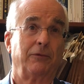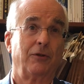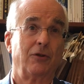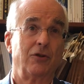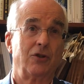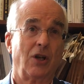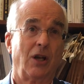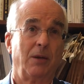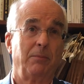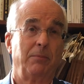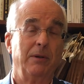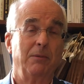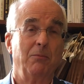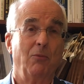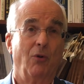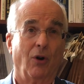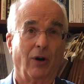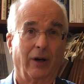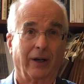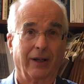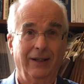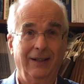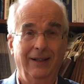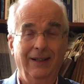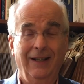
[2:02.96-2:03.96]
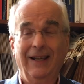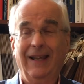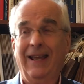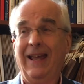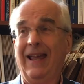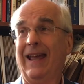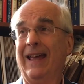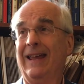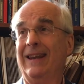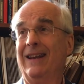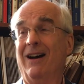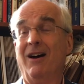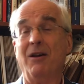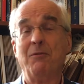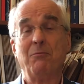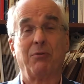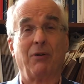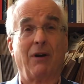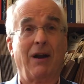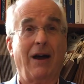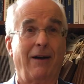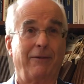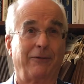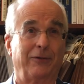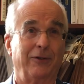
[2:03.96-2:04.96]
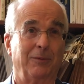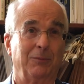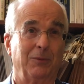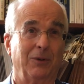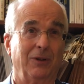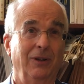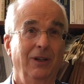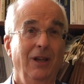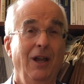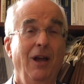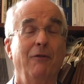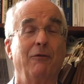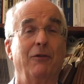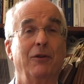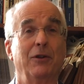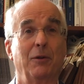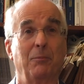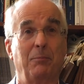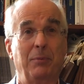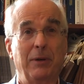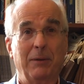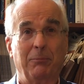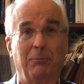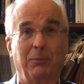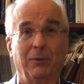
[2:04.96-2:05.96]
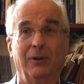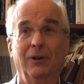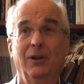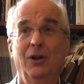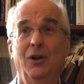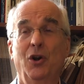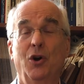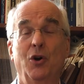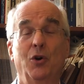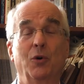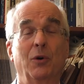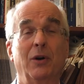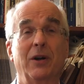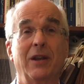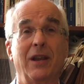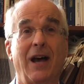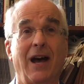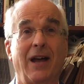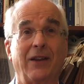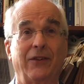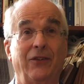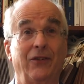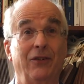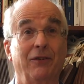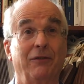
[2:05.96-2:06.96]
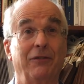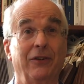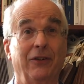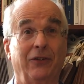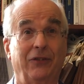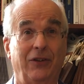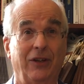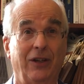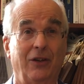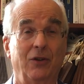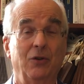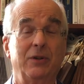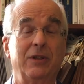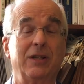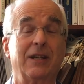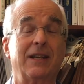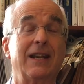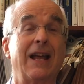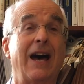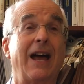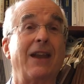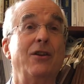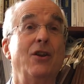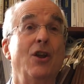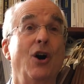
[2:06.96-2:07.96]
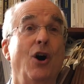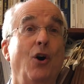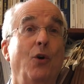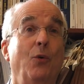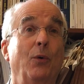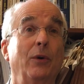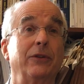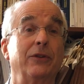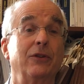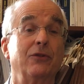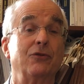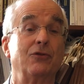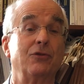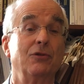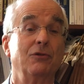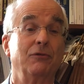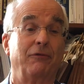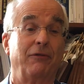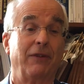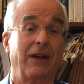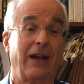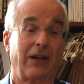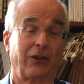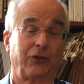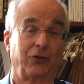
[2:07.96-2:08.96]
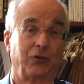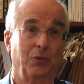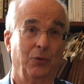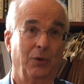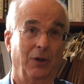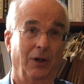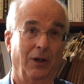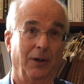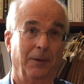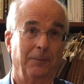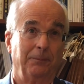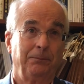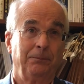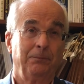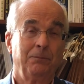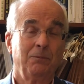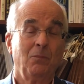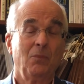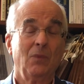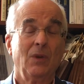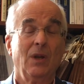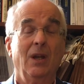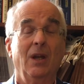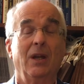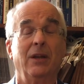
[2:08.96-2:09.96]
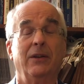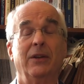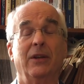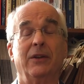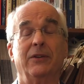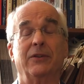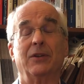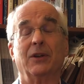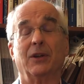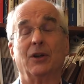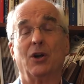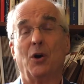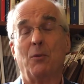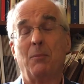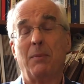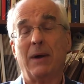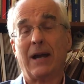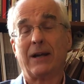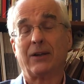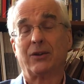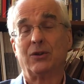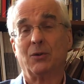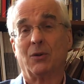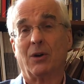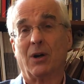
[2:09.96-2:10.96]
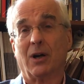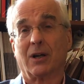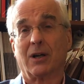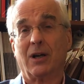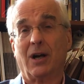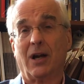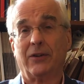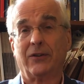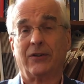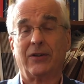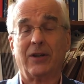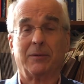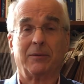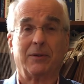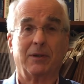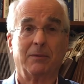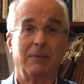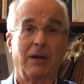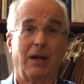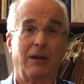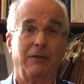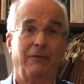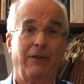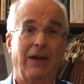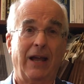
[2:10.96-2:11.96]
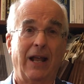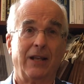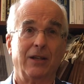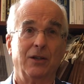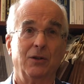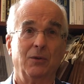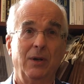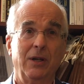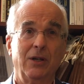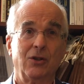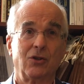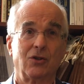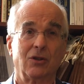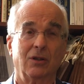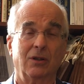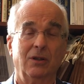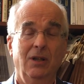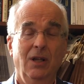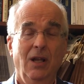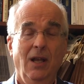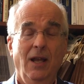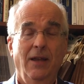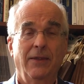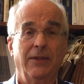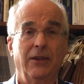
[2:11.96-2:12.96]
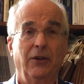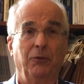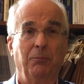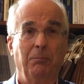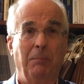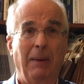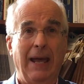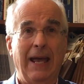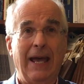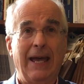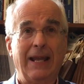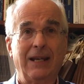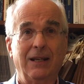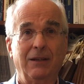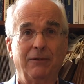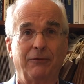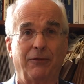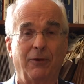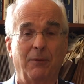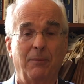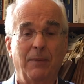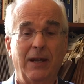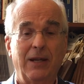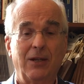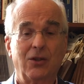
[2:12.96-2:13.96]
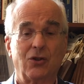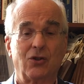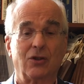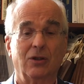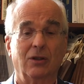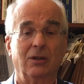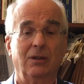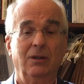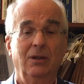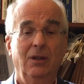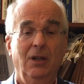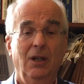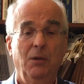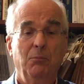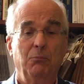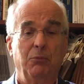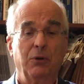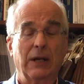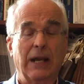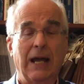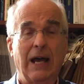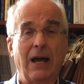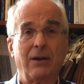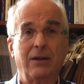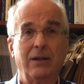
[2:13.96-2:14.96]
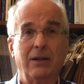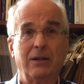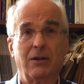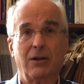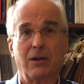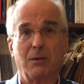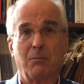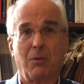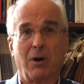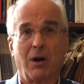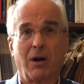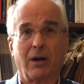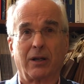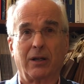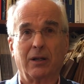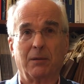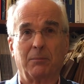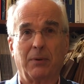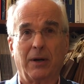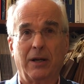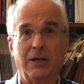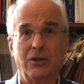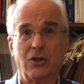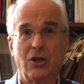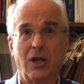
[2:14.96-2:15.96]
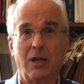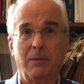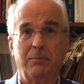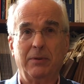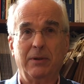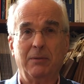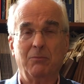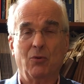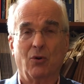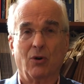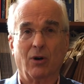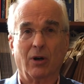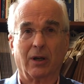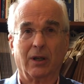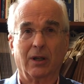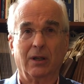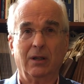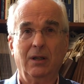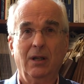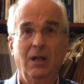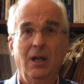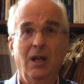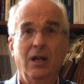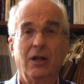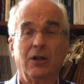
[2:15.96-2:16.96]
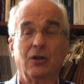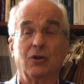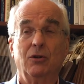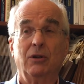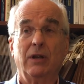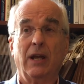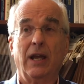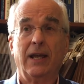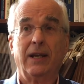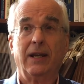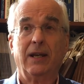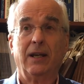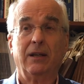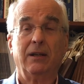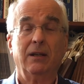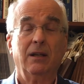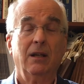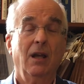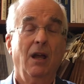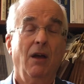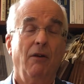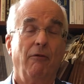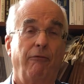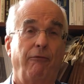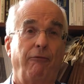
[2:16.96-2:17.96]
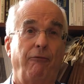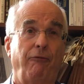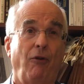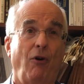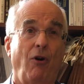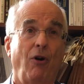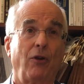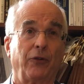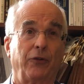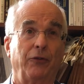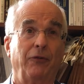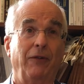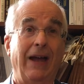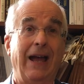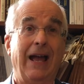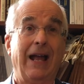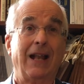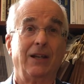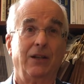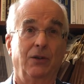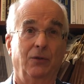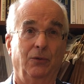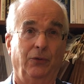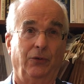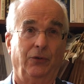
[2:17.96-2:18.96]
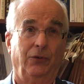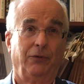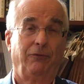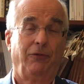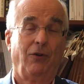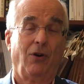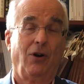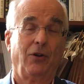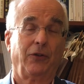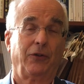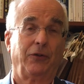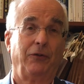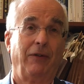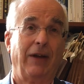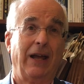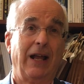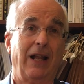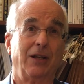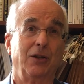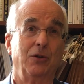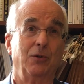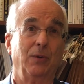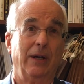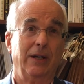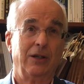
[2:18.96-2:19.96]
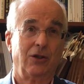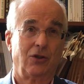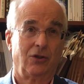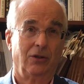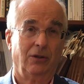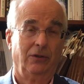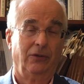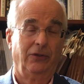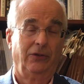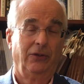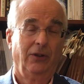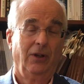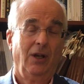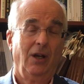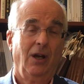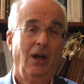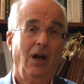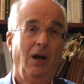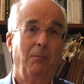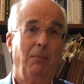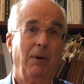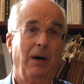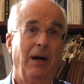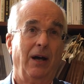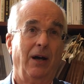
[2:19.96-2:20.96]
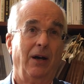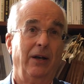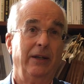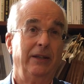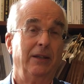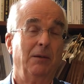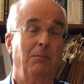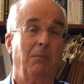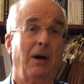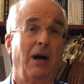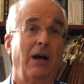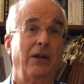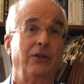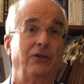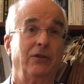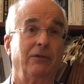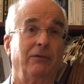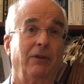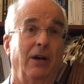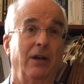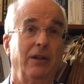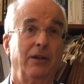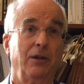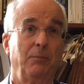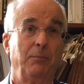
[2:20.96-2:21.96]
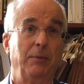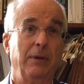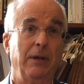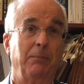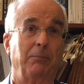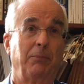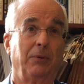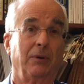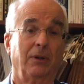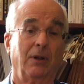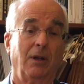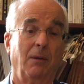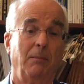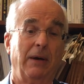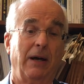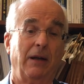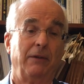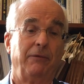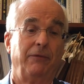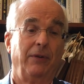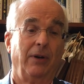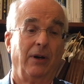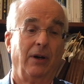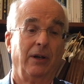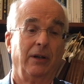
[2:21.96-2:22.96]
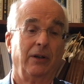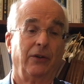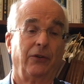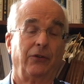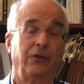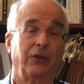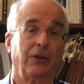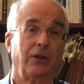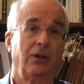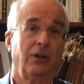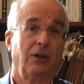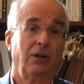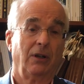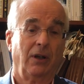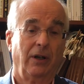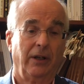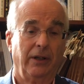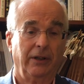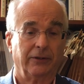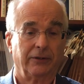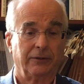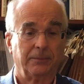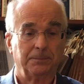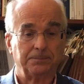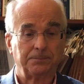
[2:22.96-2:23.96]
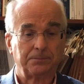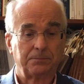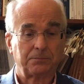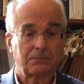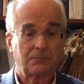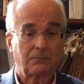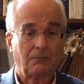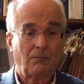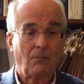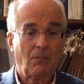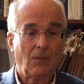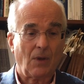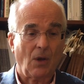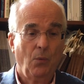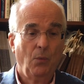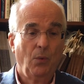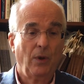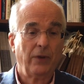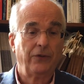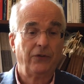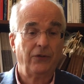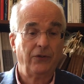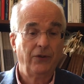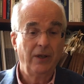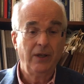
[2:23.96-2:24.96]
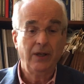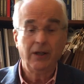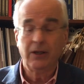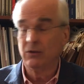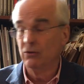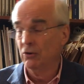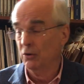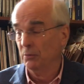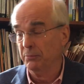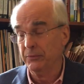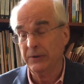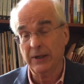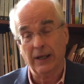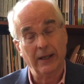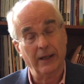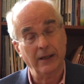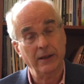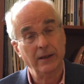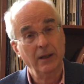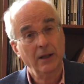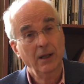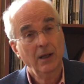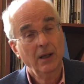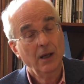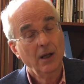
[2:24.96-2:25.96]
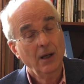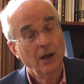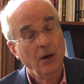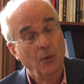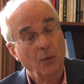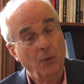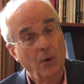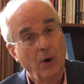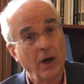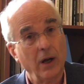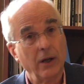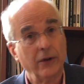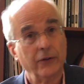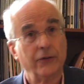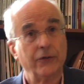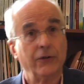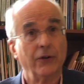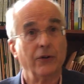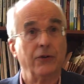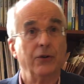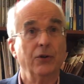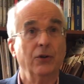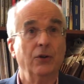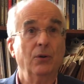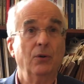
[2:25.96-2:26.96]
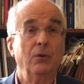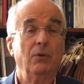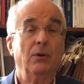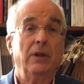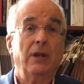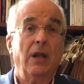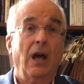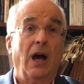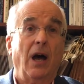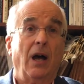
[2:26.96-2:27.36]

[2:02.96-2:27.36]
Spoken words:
for JP Morgan and unprofitable for the people who were not sophisticated, who did not know what the true facts were. To go back to our concept about valuation, this bad information put out into the market by JP Morgan created false values, false valuations in the minds of other people about various securities. What Citigroup did was to